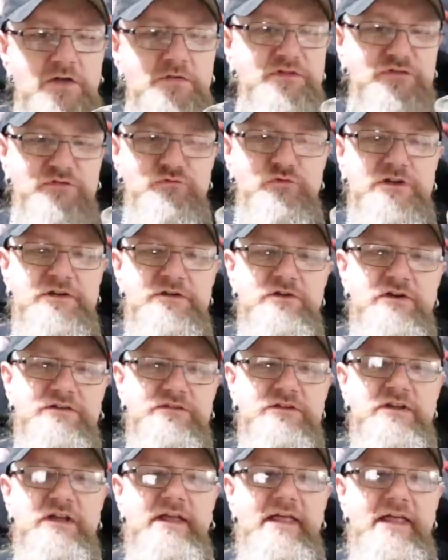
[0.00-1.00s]
This is really
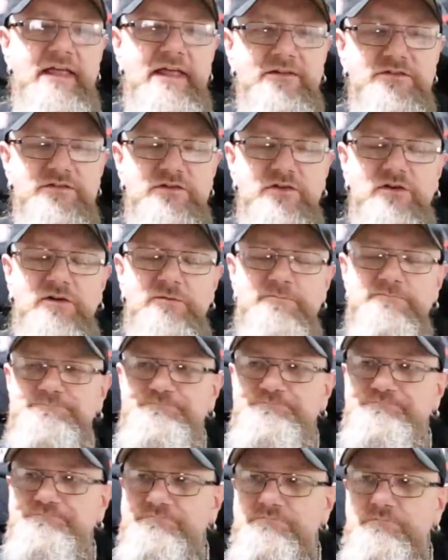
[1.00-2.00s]
nice. It's got
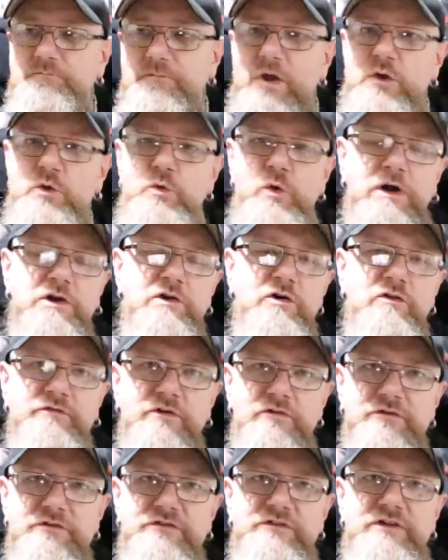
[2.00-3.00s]
quite a lot of
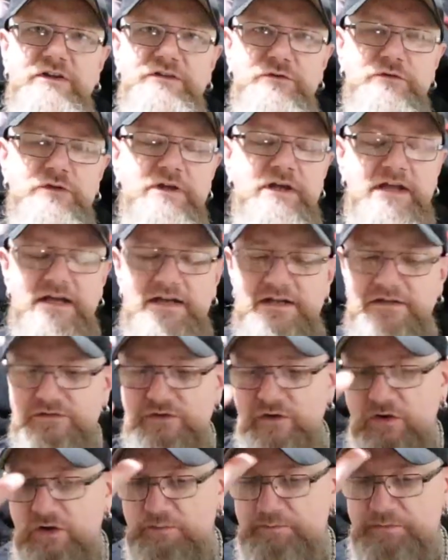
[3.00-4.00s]
orange zest on it, and it's
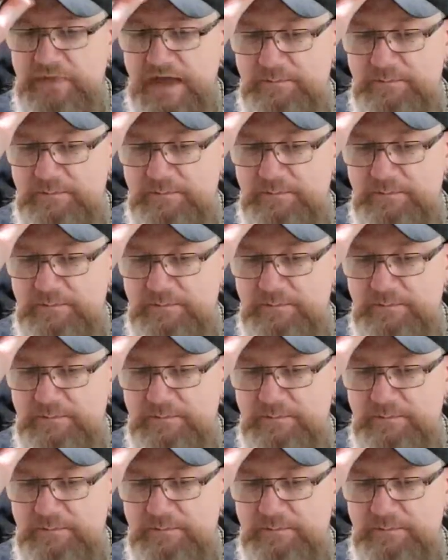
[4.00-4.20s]
got